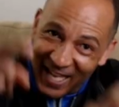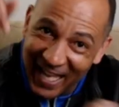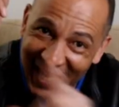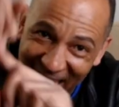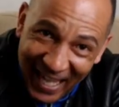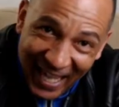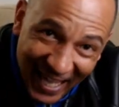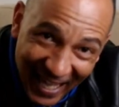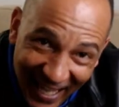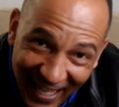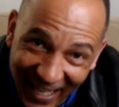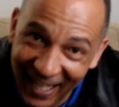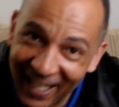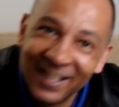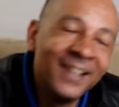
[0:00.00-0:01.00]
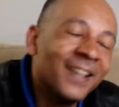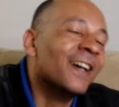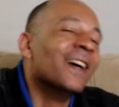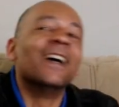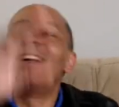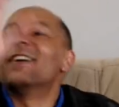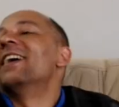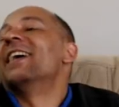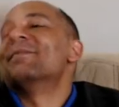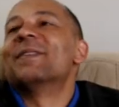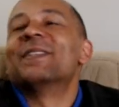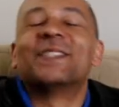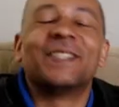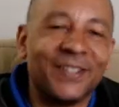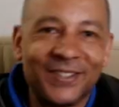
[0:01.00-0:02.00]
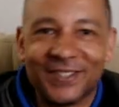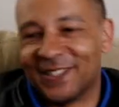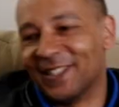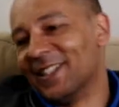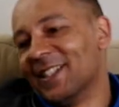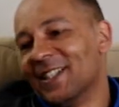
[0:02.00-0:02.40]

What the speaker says: All right, but seriously,